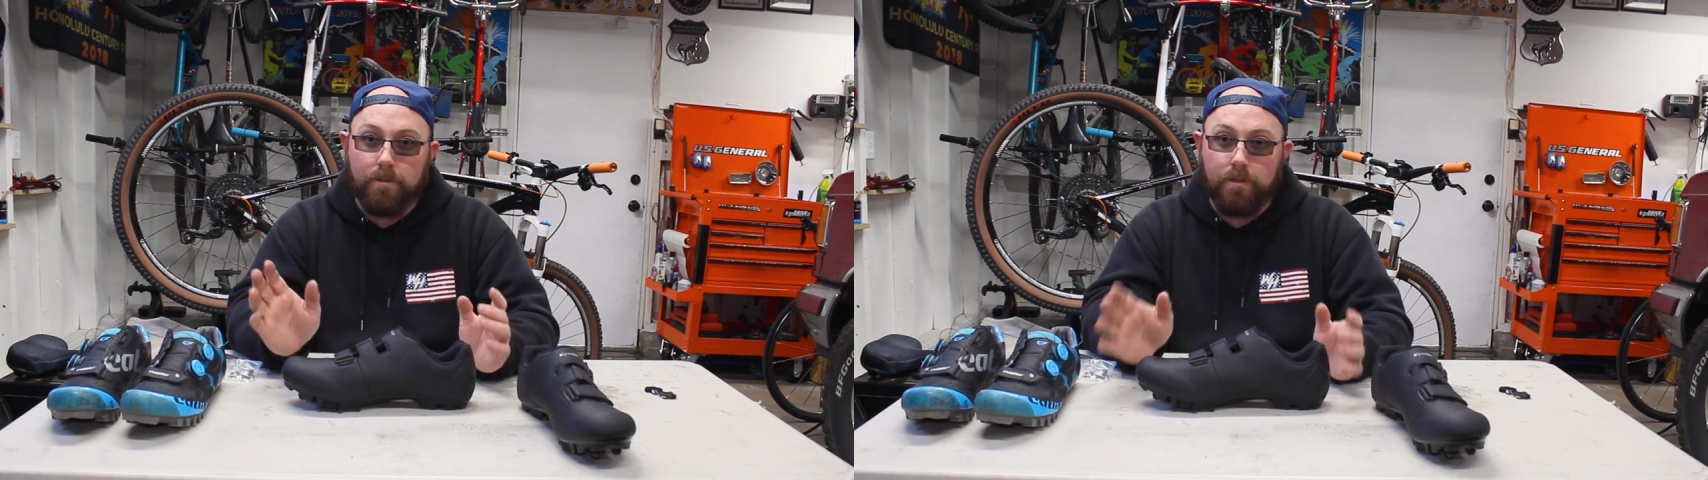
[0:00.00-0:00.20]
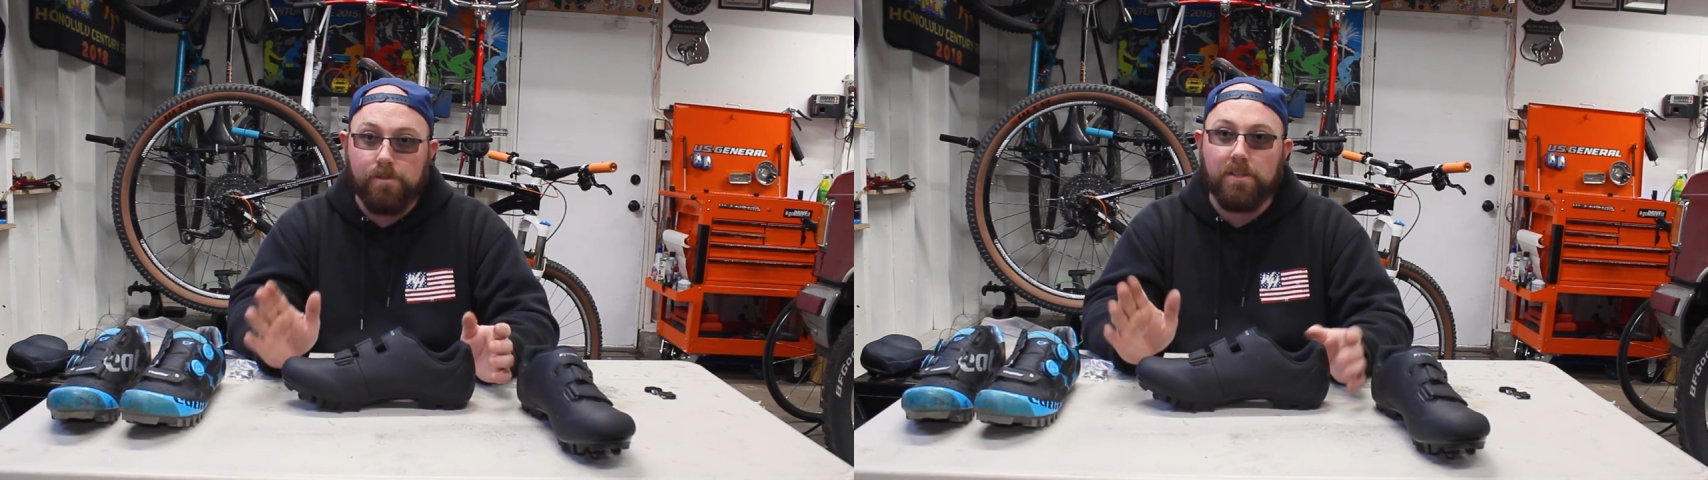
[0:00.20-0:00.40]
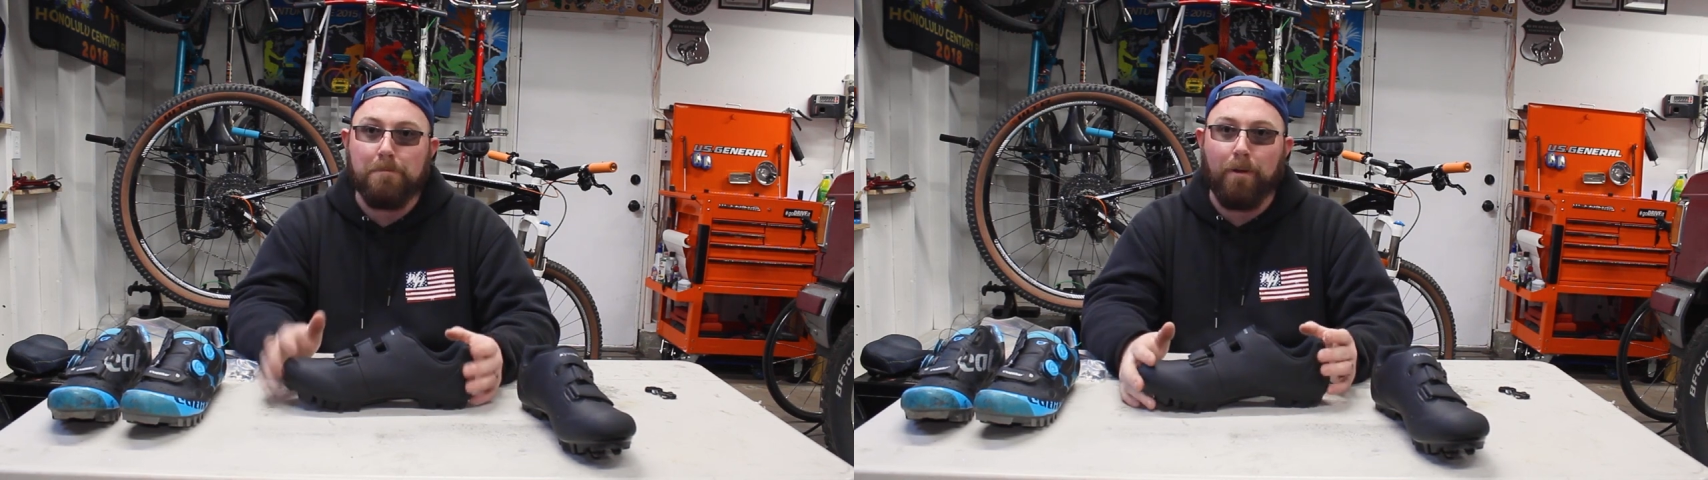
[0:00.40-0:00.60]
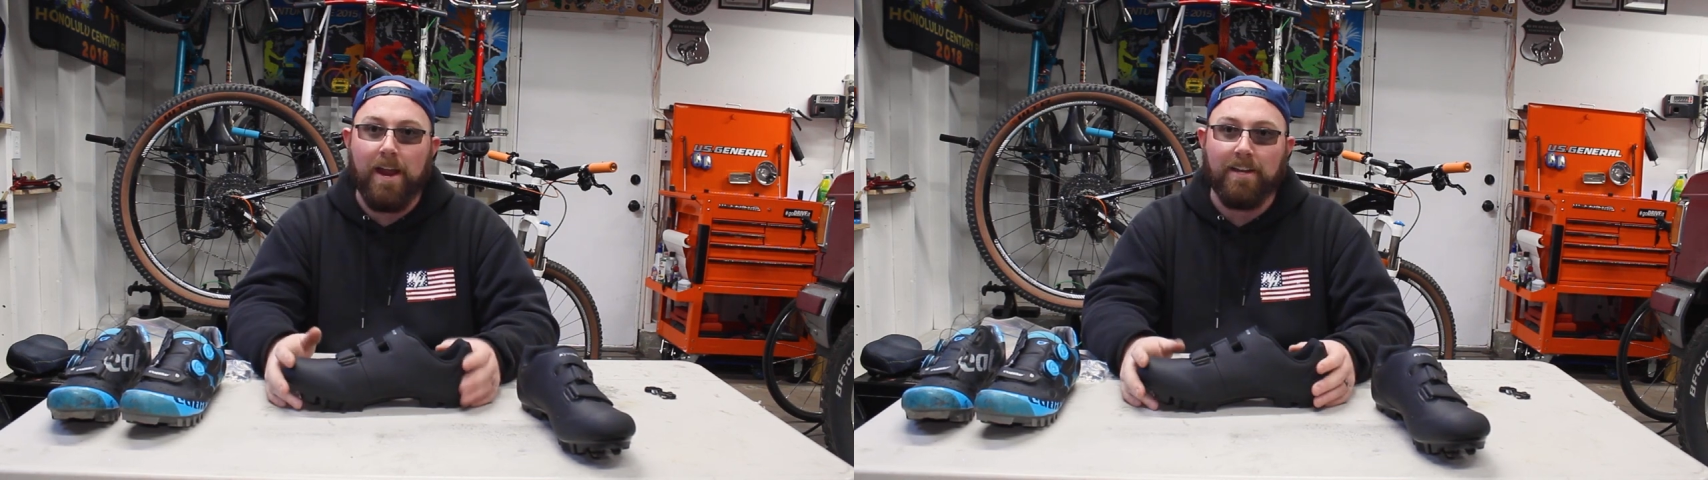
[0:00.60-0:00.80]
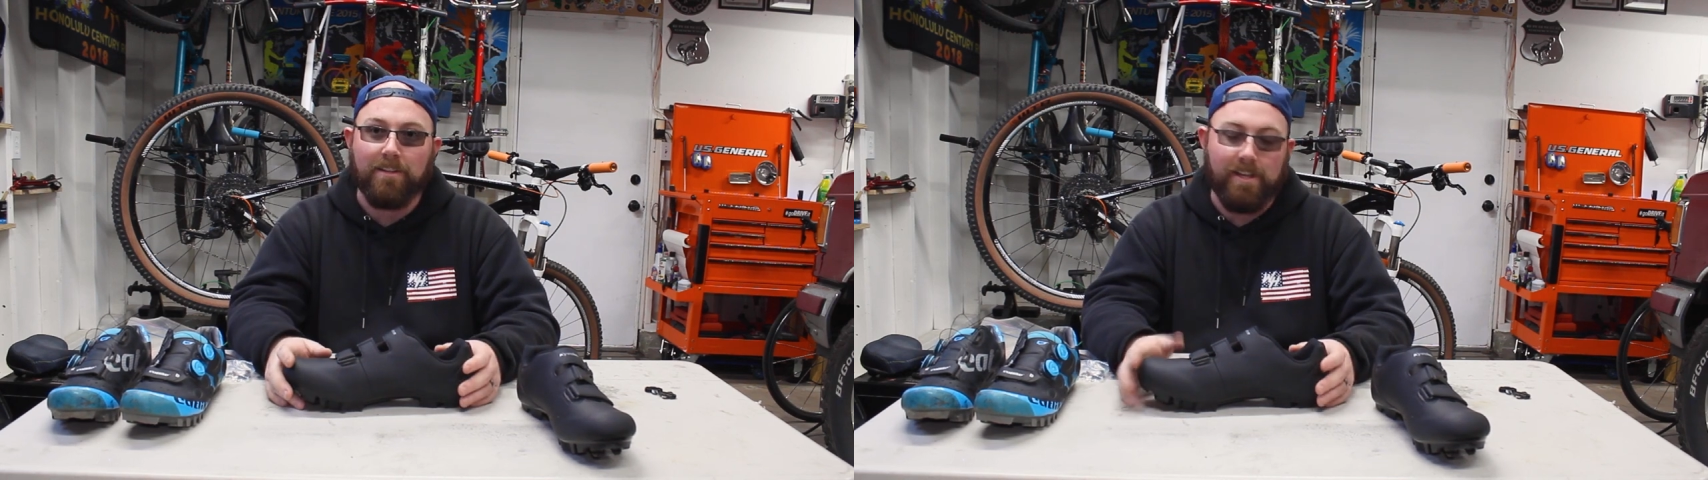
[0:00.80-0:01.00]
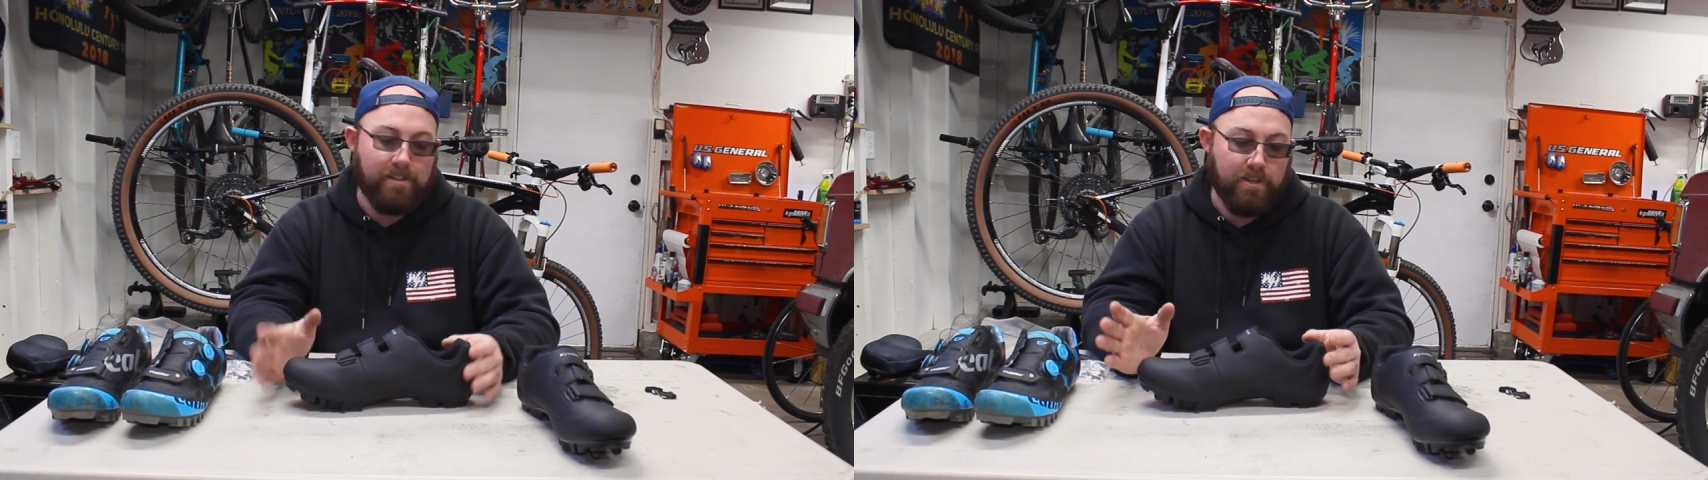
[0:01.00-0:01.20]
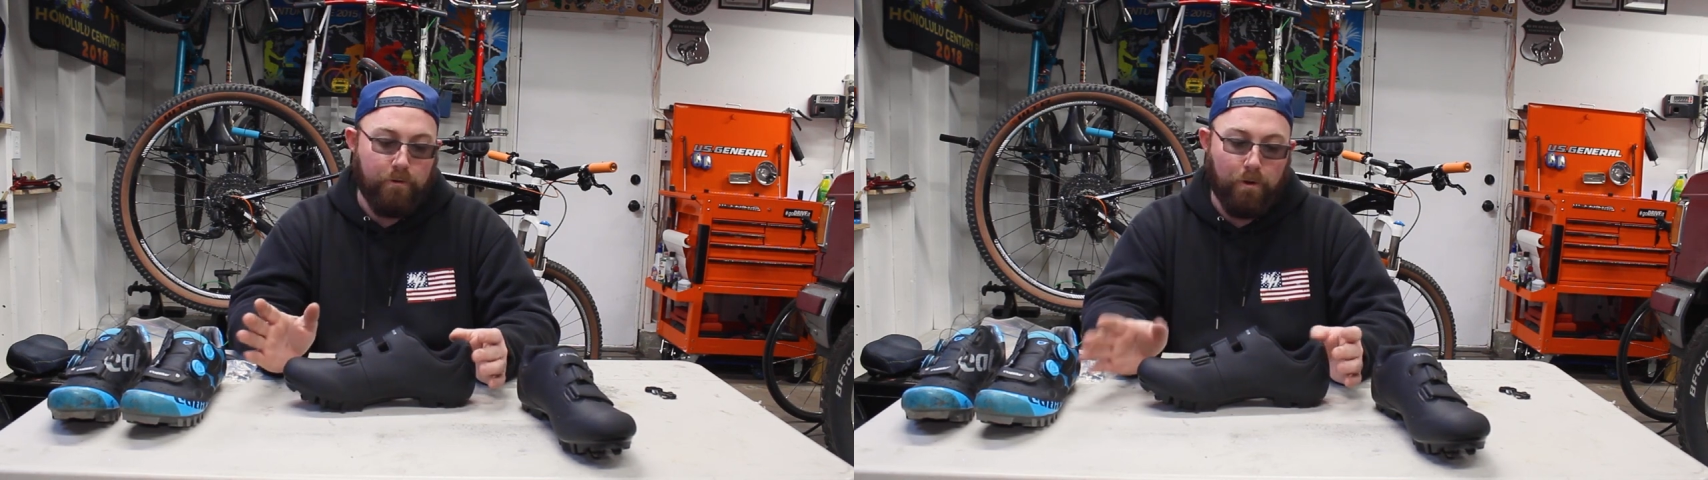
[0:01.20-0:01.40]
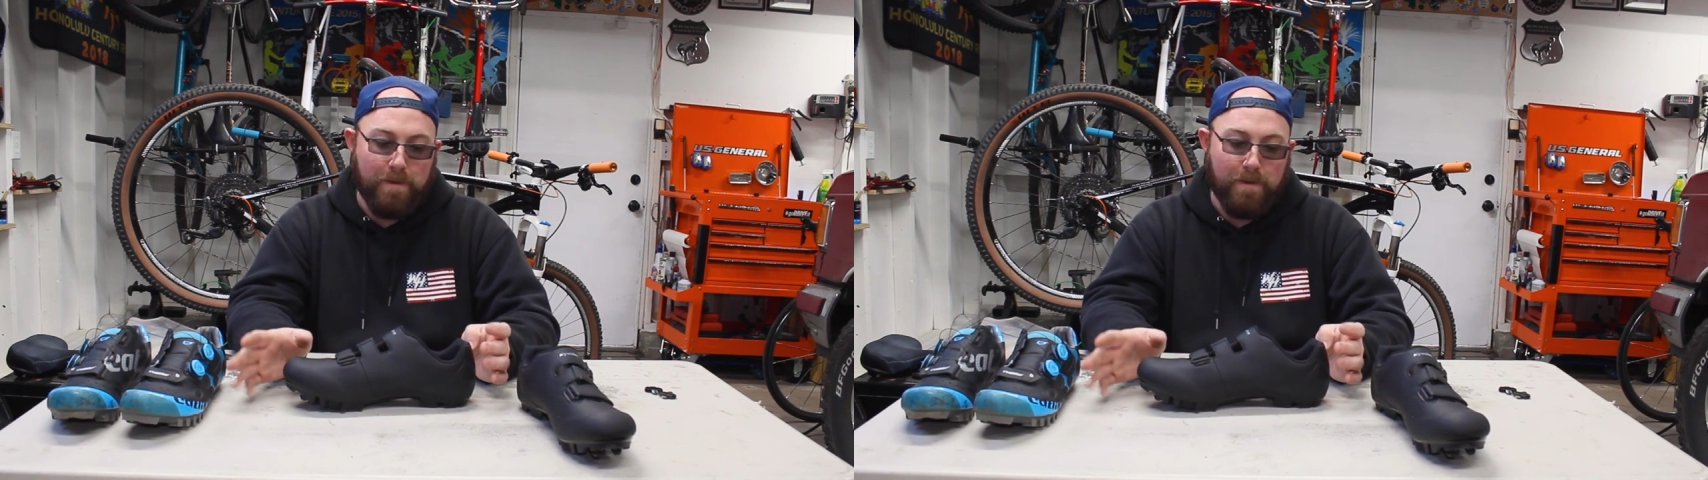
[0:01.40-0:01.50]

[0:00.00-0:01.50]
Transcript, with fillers: use the brand cleats and you will